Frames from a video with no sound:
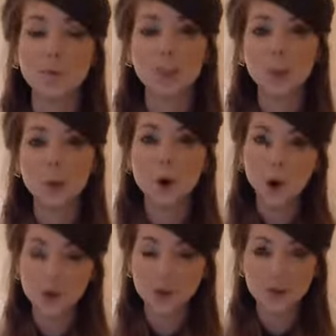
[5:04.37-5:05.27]
too
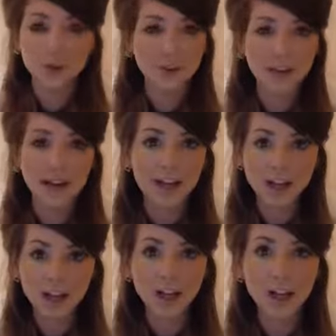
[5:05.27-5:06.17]
harsh with
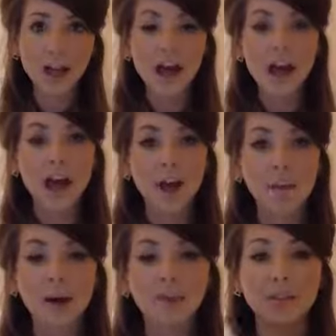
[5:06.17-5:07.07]
exfoliation.
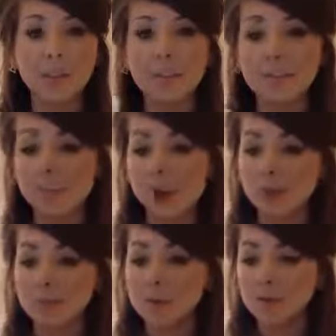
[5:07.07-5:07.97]
And
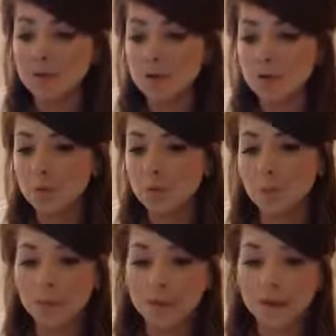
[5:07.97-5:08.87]
I'm not sure what
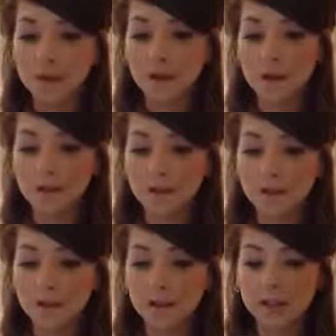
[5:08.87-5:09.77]
the beads are in
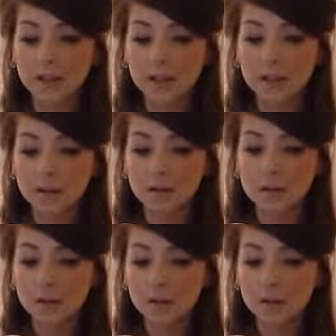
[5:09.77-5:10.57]
this.